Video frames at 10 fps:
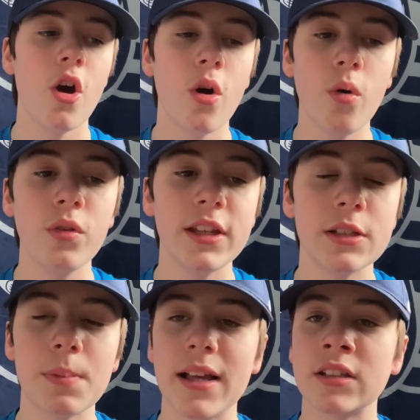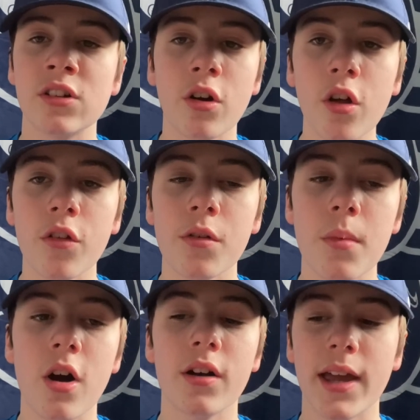all these players, and a lot of them
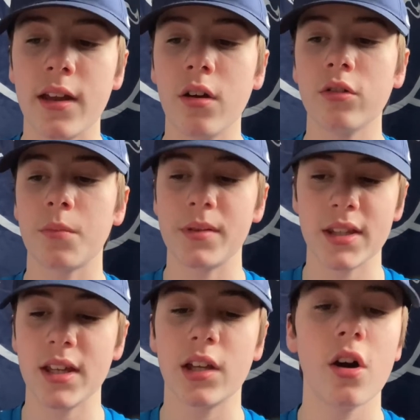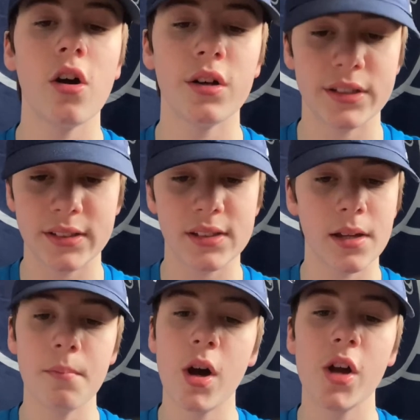are getting older, but the Icardi's, the
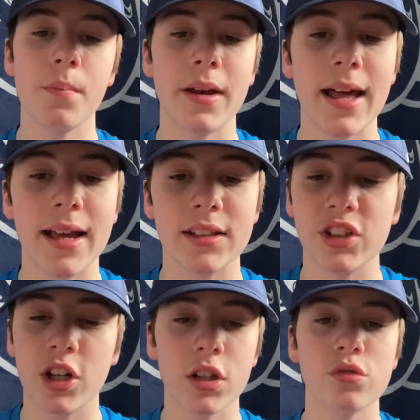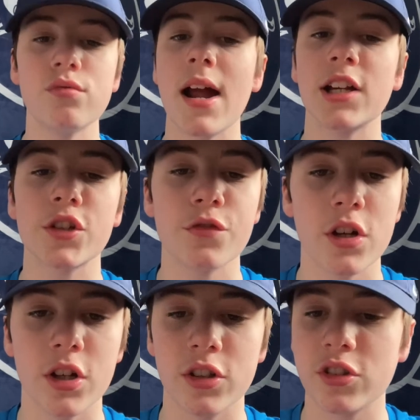Immobile's, you know, the
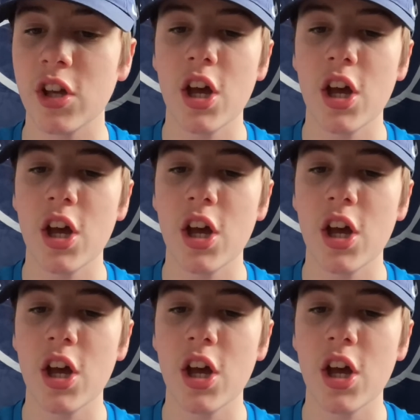Rashford's,